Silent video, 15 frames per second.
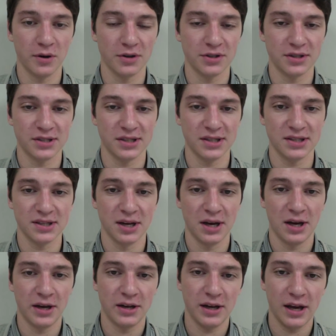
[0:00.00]
purchases
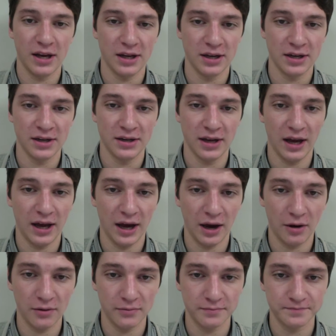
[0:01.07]
day in and day
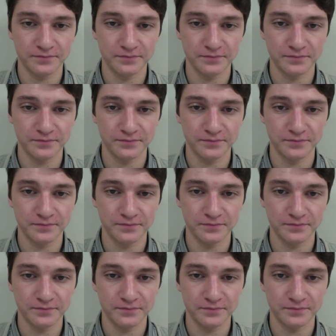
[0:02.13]
out.